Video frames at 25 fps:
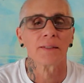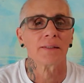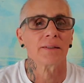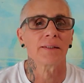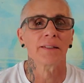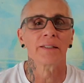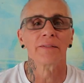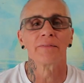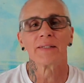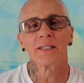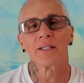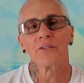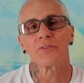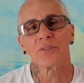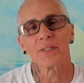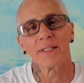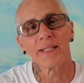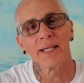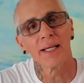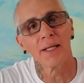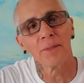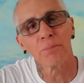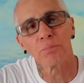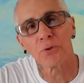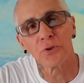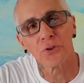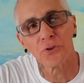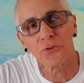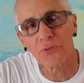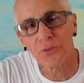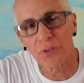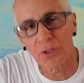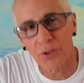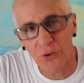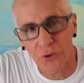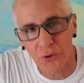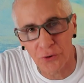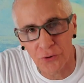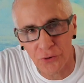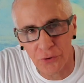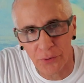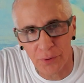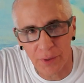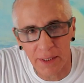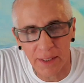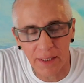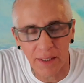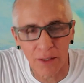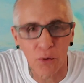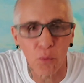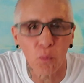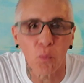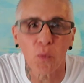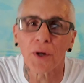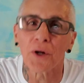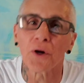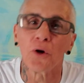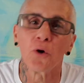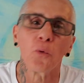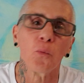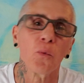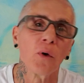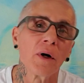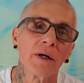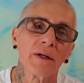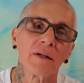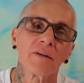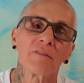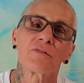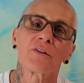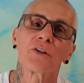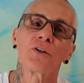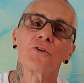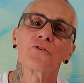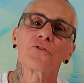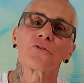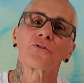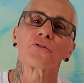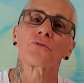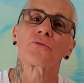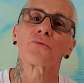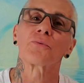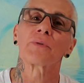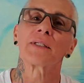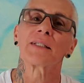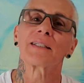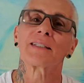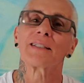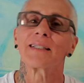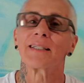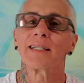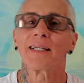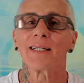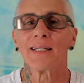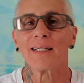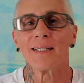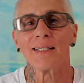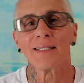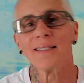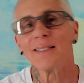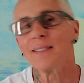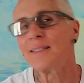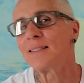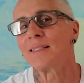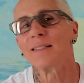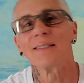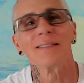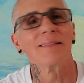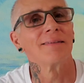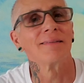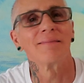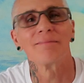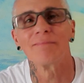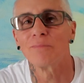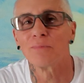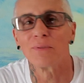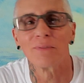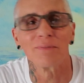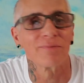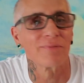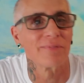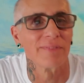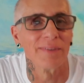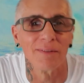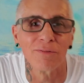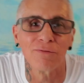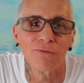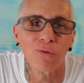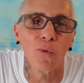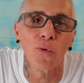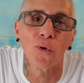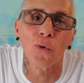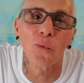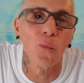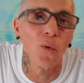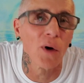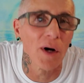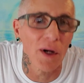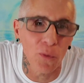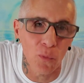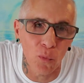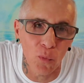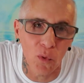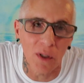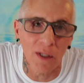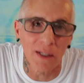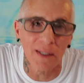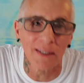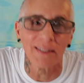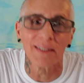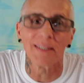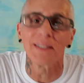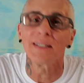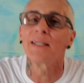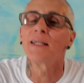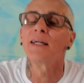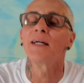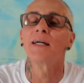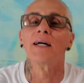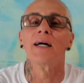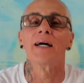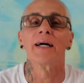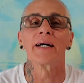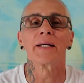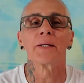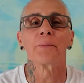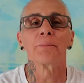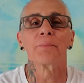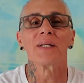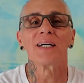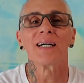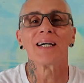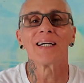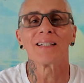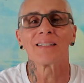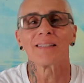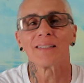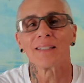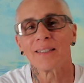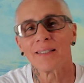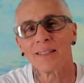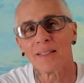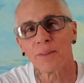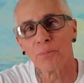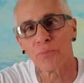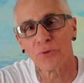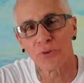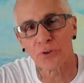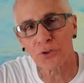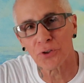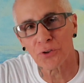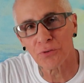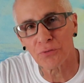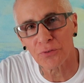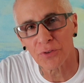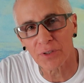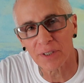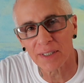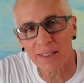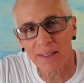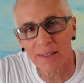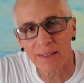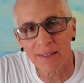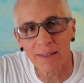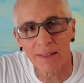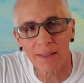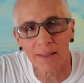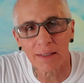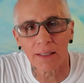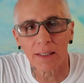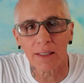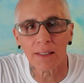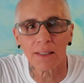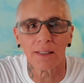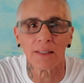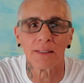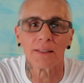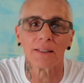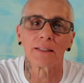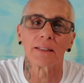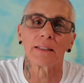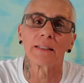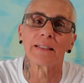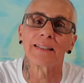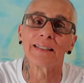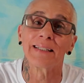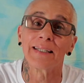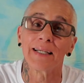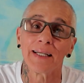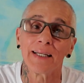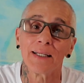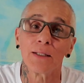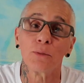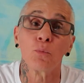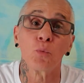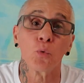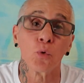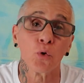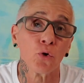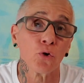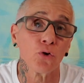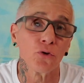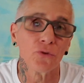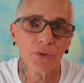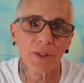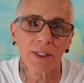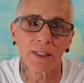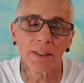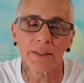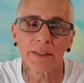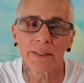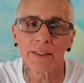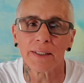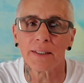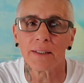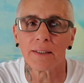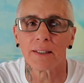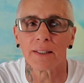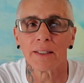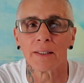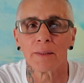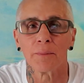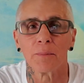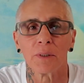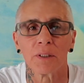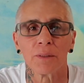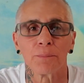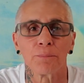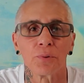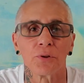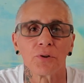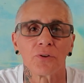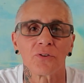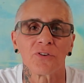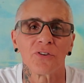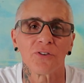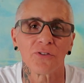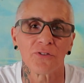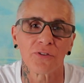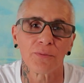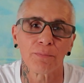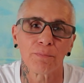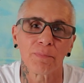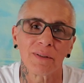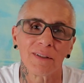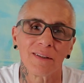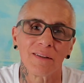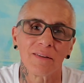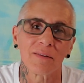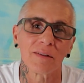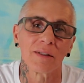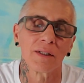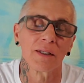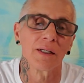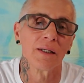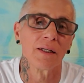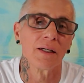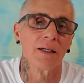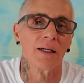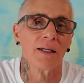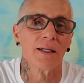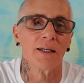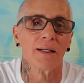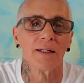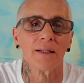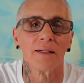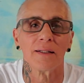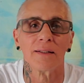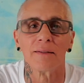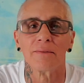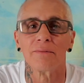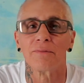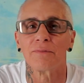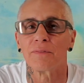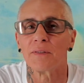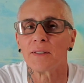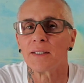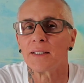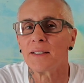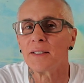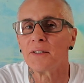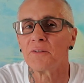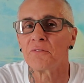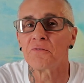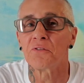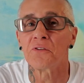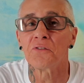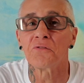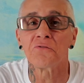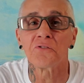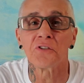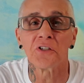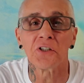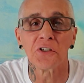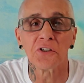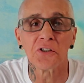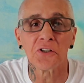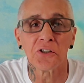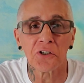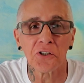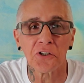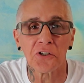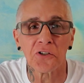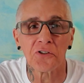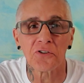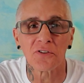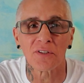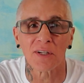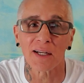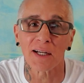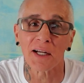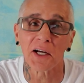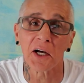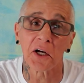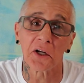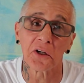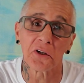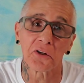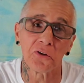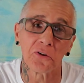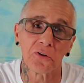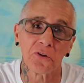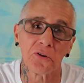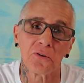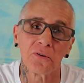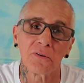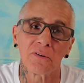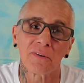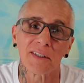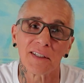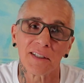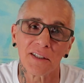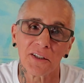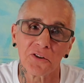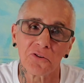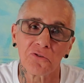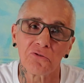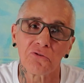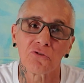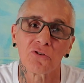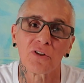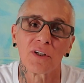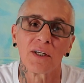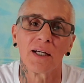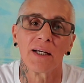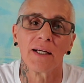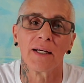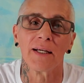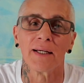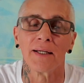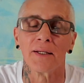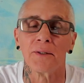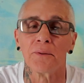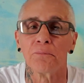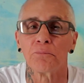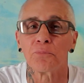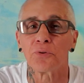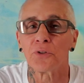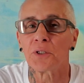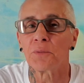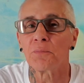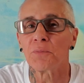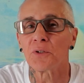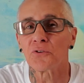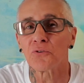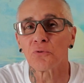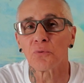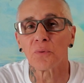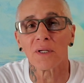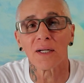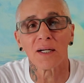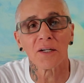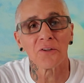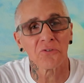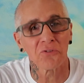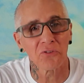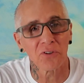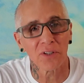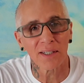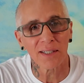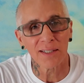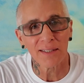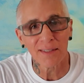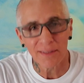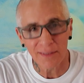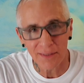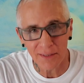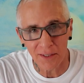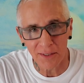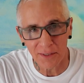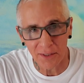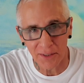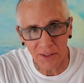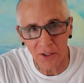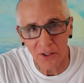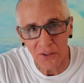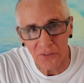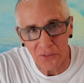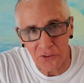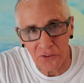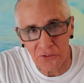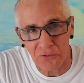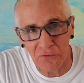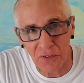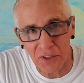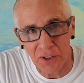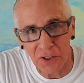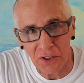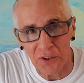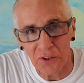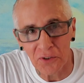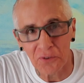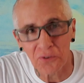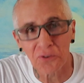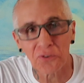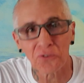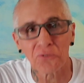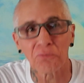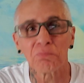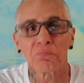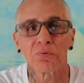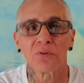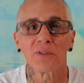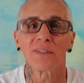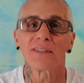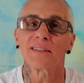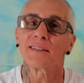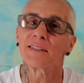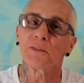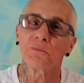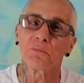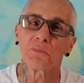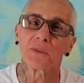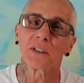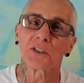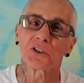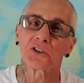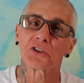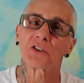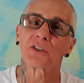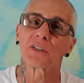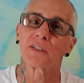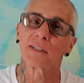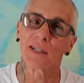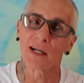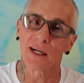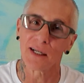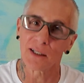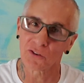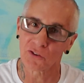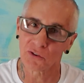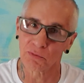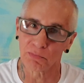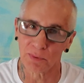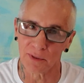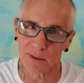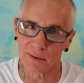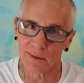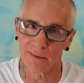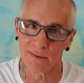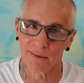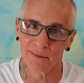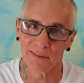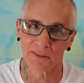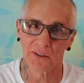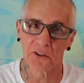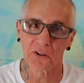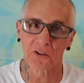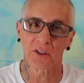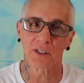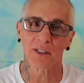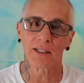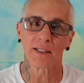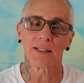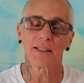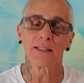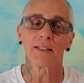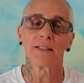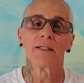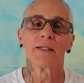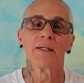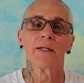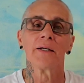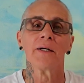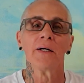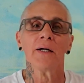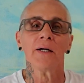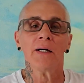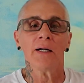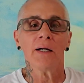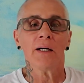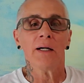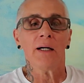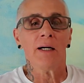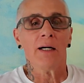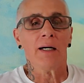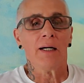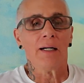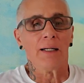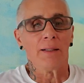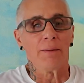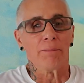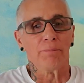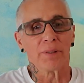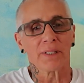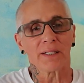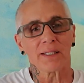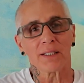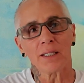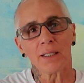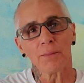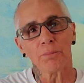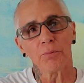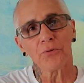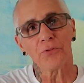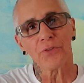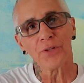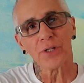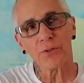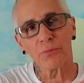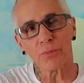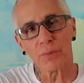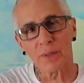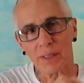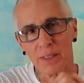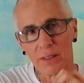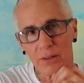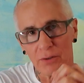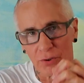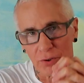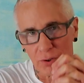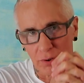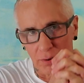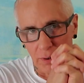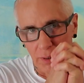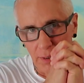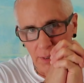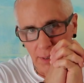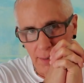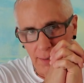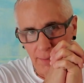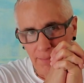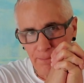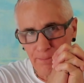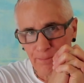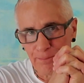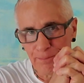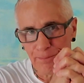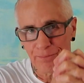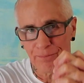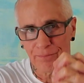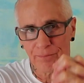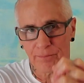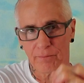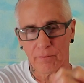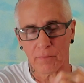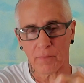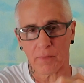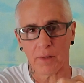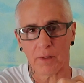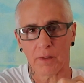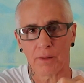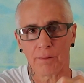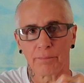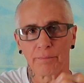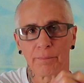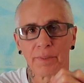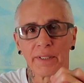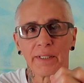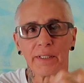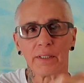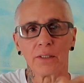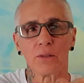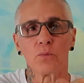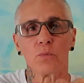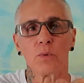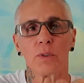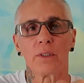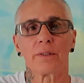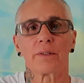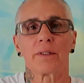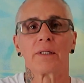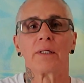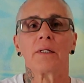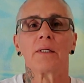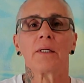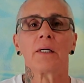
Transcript: living as a gay person in Costa Rica, the 101 of Costa Rica gay, the 411. I am not an observer in the gay world down here. I am a participant. 15 years, I kind of know things. And pretty much what I say on this video is pretty much gospel, okay? But a couple things we need to begin with.